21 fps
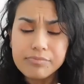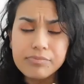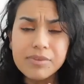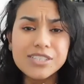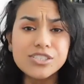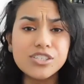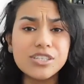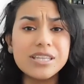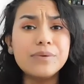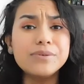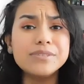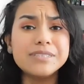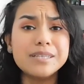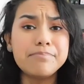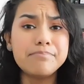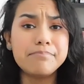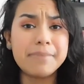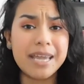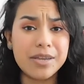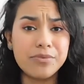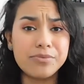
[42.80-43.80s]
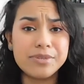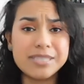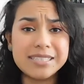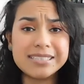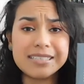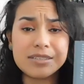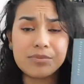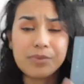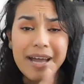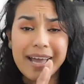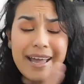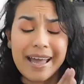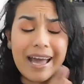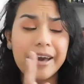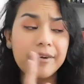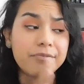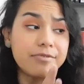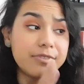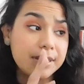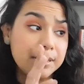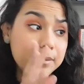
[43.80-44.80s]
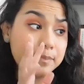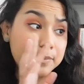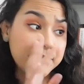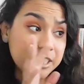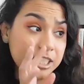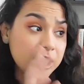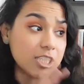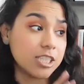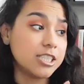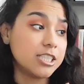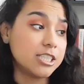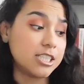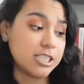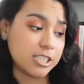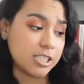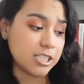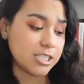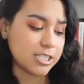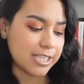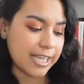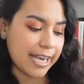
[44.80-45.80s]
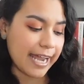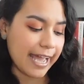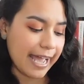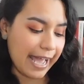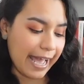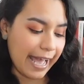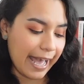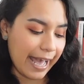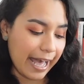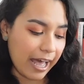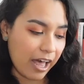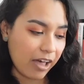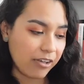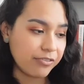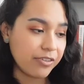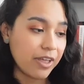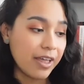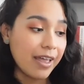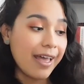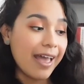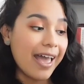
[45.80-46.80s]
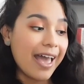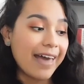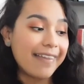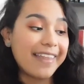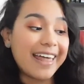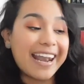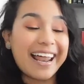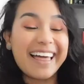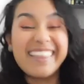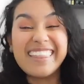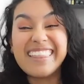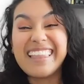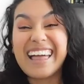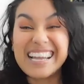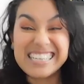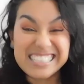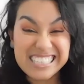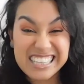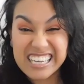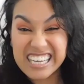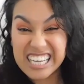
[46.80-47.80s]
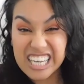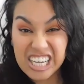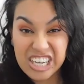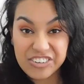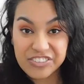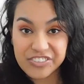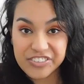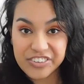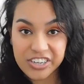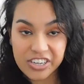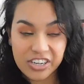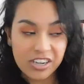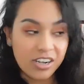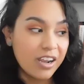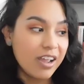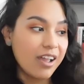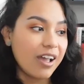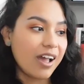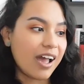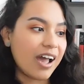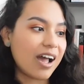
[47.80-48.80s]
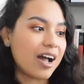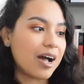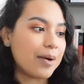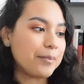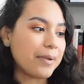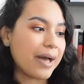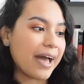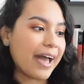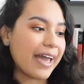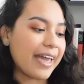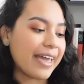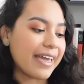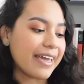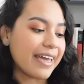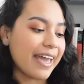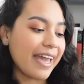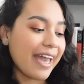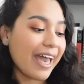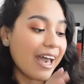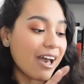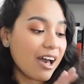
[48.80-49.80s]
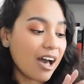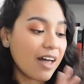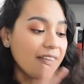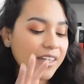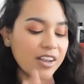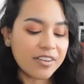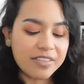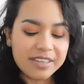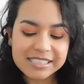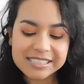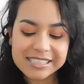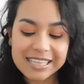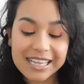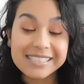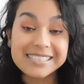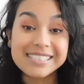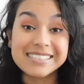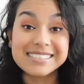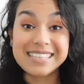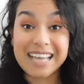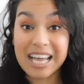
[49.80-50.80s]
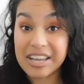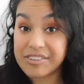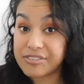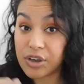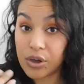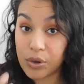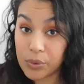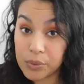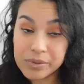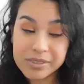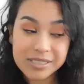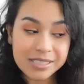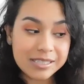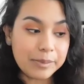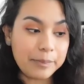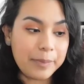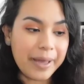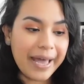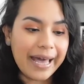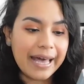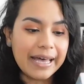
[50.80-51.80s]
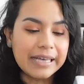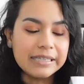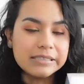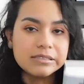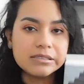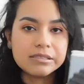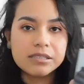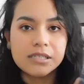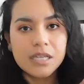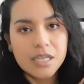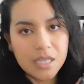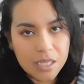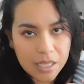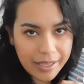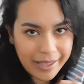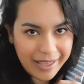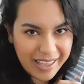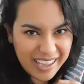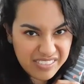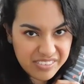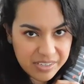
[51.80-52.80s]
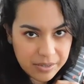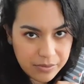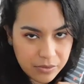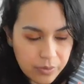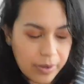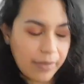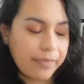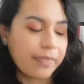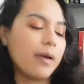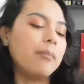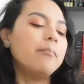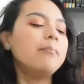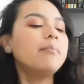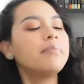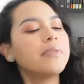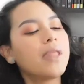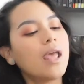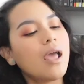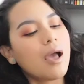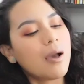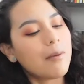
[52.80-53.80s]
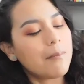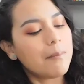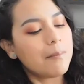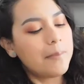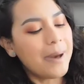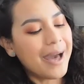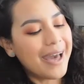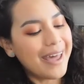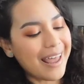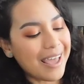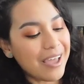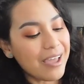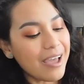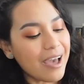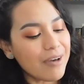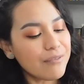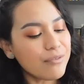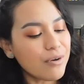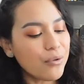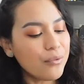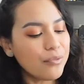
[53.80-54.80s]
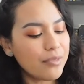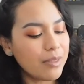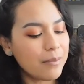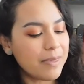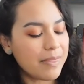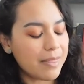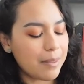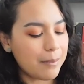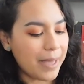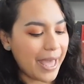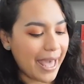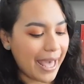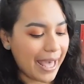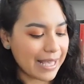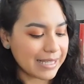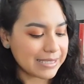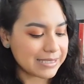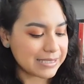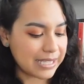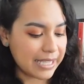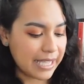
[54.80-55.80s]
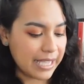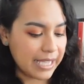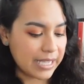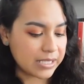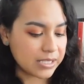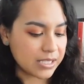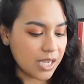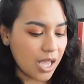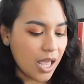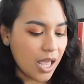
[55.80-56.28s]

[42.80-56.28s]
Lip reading: So that was the main reason why I have the particular editions that I have, that I liked the cover. A lot of these classics I've owned in the past. I've never read them, but I have owned them in the past, and